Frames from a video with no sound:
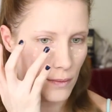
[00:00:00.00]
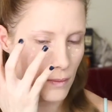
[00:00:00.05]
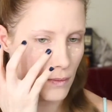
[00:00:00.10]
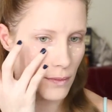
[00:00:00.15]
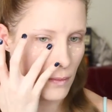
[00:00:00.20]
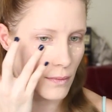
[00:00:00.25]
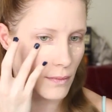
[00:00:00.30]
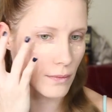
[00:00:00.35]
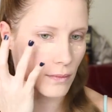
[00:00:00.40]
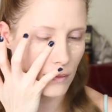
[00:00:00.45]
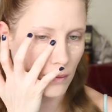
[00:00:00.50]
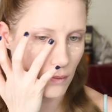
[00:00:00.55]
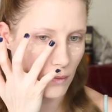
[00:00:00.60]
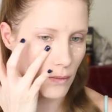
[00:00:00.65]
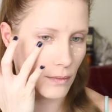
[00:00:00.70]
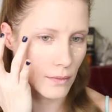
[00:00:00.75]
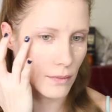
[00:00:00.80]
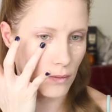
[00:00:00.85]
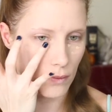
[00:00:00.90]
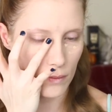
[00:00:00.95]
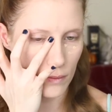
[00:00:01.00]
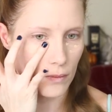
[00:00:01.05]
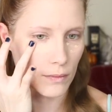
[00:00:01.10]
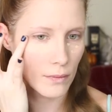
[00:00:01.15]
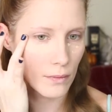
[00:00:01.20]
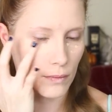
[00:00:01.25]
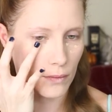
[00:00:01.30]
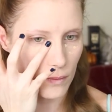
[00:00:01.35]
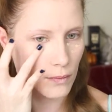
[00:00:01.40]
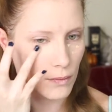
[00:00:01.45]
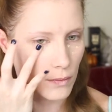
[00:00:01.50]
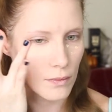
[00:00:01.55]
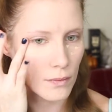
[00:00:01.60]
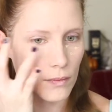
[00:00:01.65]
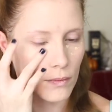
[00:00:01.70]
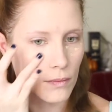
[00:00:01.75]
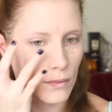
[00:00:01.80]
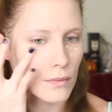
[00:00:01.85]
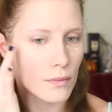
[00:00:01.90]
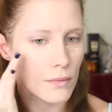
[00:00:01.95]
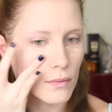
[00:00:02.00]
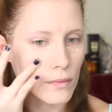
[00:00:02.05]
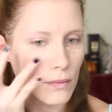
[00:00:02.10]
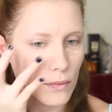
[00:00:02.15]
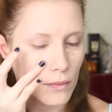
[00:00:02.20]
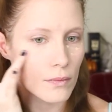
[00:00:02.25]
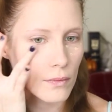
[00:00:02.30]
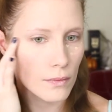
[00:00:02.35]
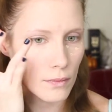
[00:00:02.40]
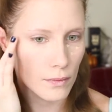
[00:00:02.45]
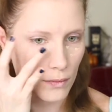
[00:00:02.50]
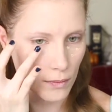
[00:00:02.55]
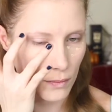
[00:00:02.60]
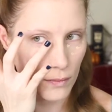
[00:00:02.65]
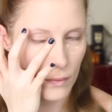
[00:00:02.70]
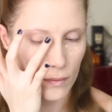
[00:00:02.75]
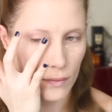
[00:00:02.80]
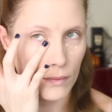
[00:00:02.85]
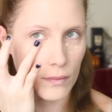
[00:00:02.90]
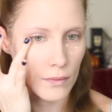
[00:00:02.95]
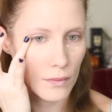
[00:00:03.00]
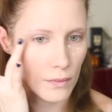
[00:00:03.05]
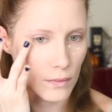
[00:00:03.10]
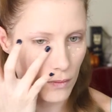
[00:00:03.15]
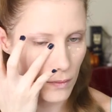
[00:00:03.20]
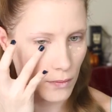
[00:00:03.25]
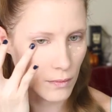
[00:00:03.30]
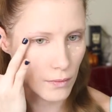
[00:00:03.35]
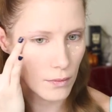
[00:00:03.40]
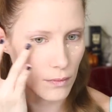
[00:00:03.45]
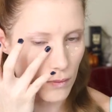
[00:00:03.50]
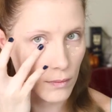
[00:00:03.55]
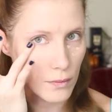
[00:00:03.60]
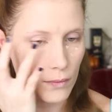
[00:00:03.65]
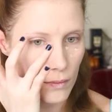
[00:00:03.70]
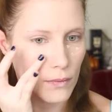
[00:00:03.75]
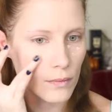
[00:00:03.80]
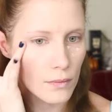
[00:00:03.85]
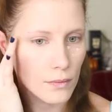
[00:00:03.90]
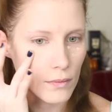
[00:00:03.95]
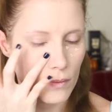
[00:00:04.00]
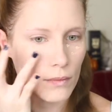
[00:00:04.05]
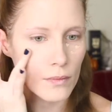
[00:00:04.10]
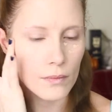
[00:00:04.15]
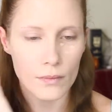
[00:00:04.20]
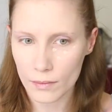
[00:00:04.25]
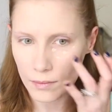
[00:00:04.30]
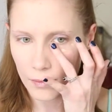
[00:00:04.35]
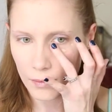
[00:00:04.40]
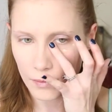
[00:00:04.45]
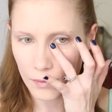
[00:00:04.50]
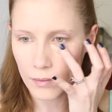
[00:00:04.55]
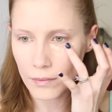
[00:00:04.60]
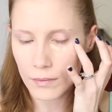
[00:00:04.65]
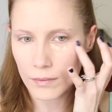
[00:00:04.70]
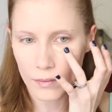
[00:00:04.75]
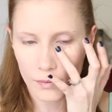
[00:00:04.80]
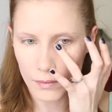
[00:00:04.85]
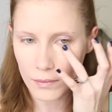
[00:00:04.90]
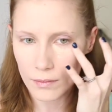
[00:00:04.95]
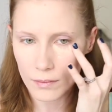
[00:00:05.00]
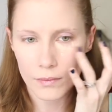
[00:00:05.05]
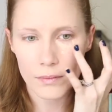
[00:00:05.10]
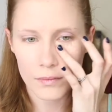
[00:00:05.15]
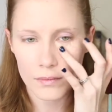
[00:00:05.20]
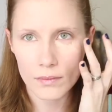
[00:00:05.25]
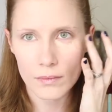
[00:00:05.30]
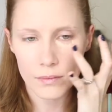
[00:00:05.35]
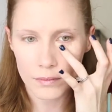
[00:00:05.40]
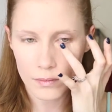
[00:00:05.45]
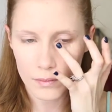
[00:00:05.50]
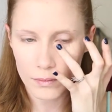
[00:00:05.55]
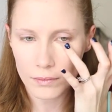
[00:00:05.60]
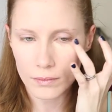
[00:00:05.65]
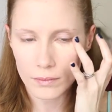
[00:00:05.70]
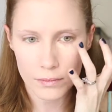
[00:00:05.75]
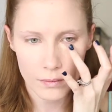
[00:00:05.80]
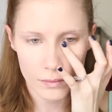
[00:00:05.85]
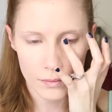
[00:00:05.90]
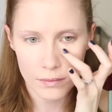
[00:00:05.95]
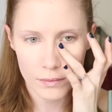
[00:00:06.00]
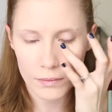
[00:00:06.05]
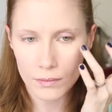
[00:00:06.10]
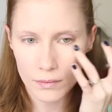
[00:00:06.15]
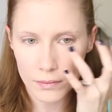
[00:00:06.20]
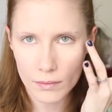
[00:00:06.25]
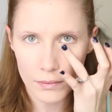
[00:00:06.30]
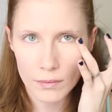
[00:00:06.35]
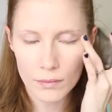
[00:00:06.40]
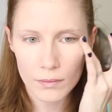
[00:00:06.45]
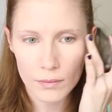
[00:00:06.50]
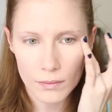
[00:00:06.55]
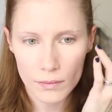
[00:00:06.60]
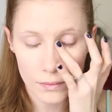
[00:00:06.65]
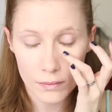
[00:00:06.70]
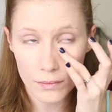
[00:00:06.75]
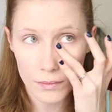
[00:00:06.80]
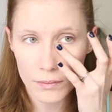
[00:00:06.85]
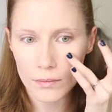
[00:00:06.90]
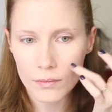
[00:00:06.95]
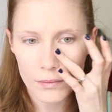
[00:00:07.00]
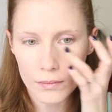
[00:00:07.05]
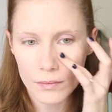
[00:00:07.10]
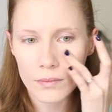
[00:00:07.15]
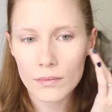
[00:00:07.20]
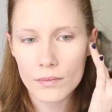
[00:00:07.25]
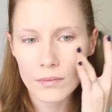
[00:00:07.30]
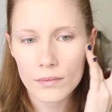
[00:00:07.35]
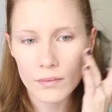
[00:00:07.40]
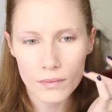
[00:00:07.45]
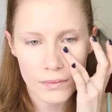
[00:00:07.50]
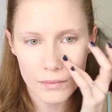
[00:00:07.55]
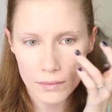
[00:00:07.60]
Nobody speaks.